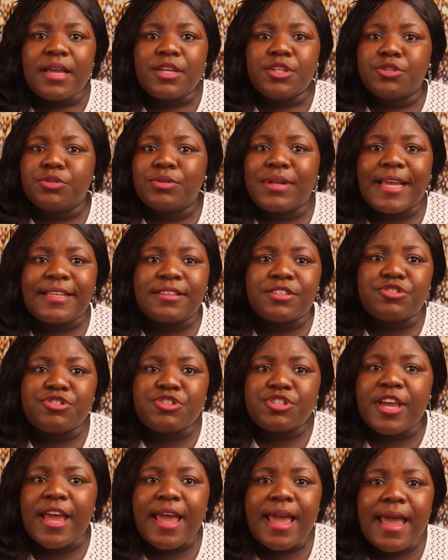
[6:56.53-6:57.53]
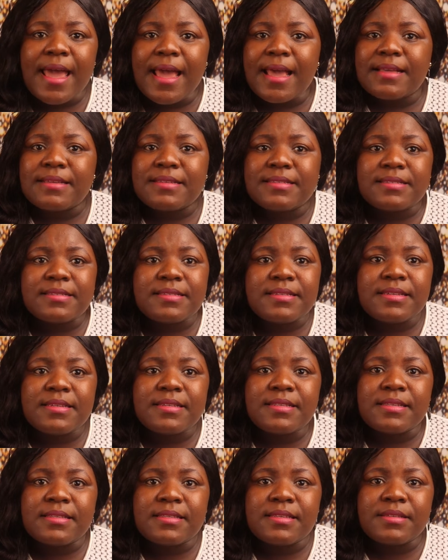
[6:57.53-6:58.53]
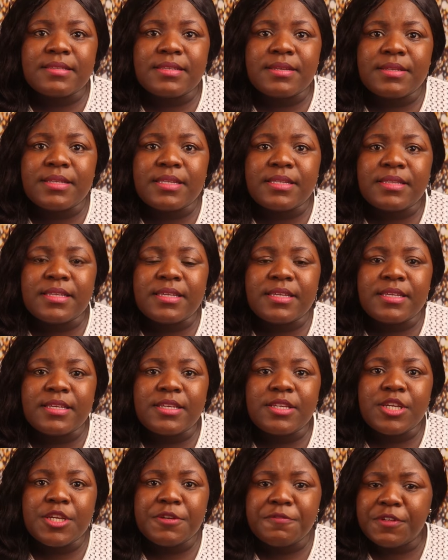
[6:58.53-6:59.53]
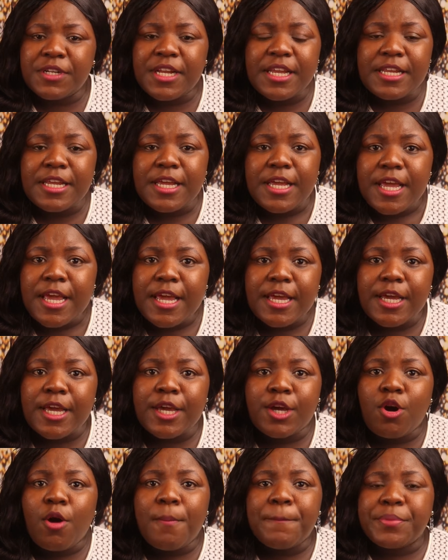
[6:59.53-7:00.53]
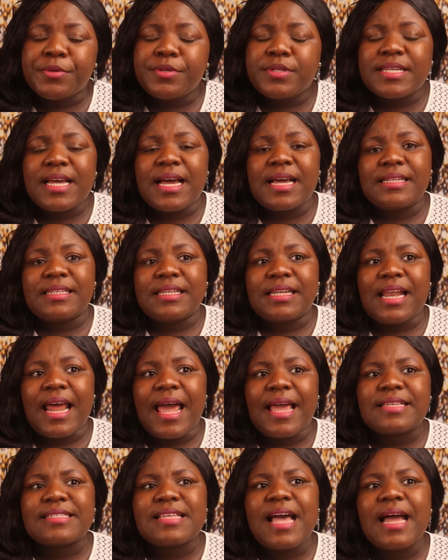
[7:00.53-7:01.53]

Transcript: you know, like the chairs, the even a computer and the likes.